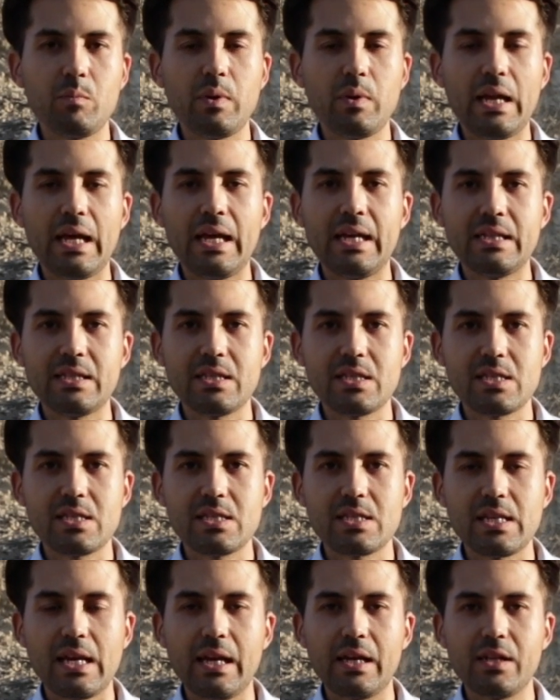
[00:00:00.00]

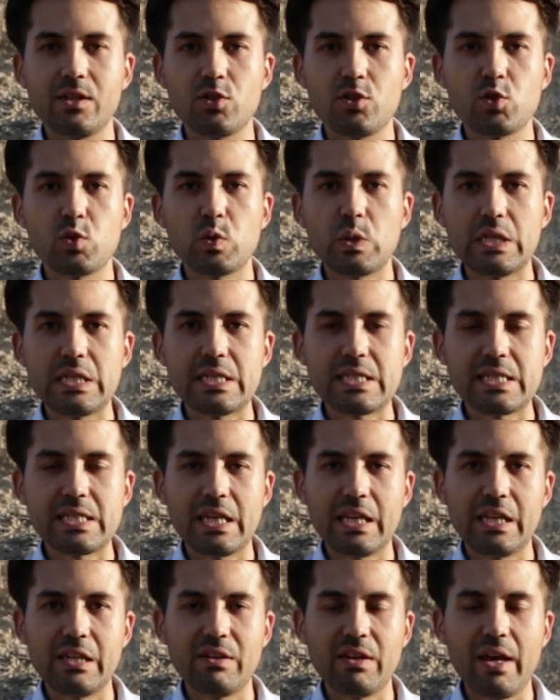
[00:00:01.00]
plants and trees
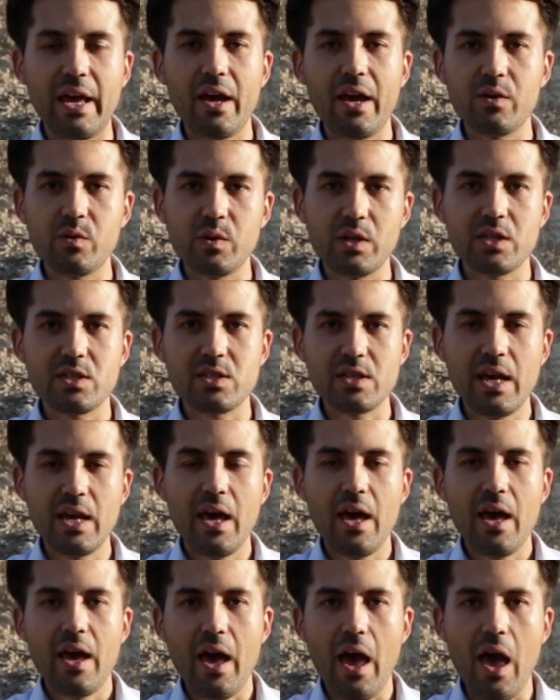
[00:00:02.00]
in arid
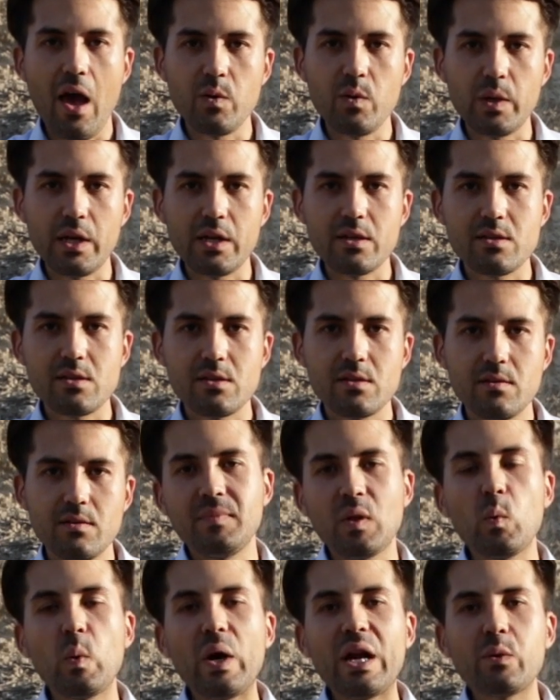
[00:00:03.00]
areas
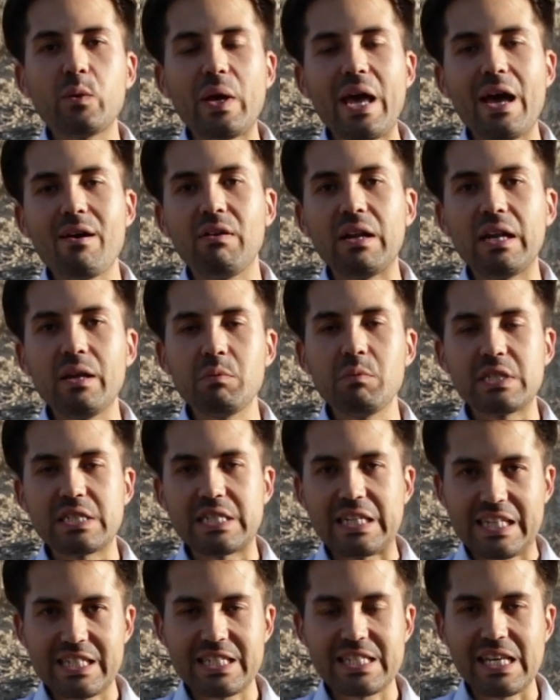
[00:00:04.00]
where we have a
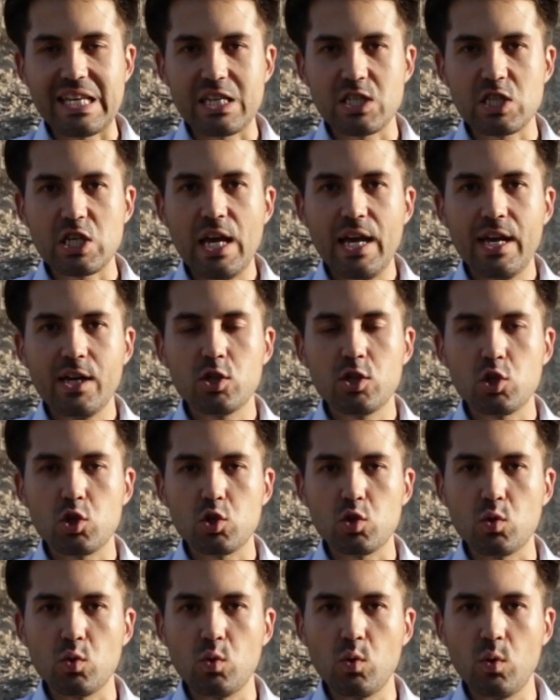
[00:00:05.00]
limited access
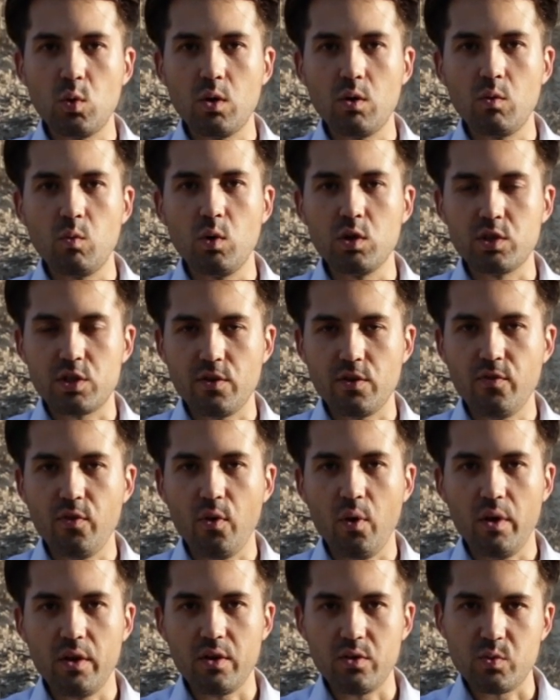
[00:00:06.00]
to water
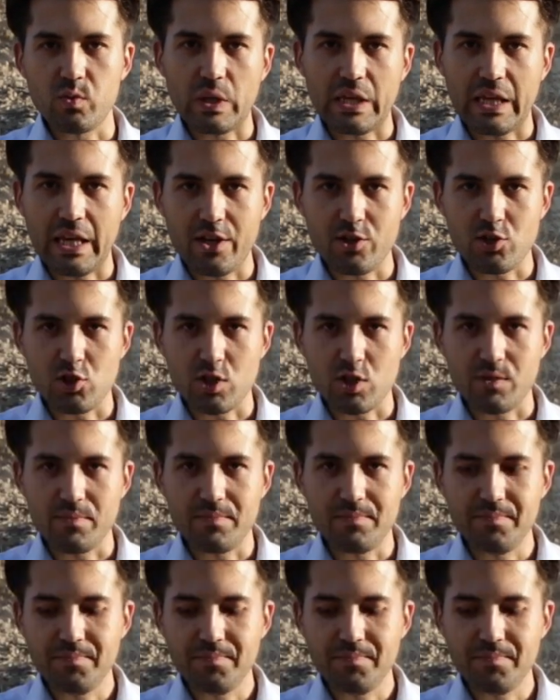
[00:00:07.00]
for irrigation.